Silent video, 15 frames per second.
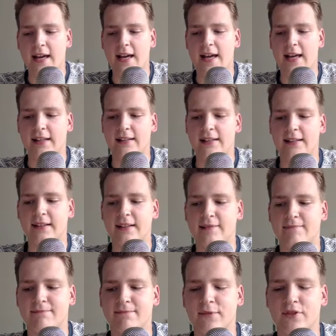
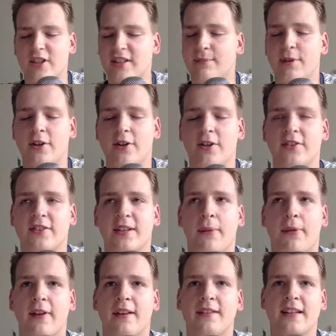And just because
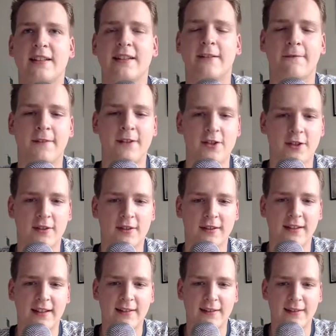something is
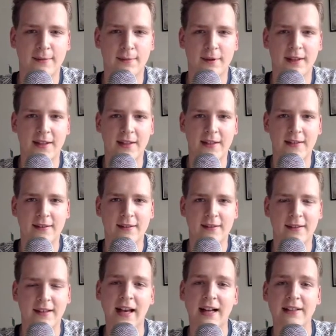inefficient doesn't mean
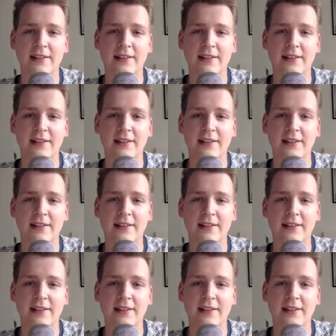the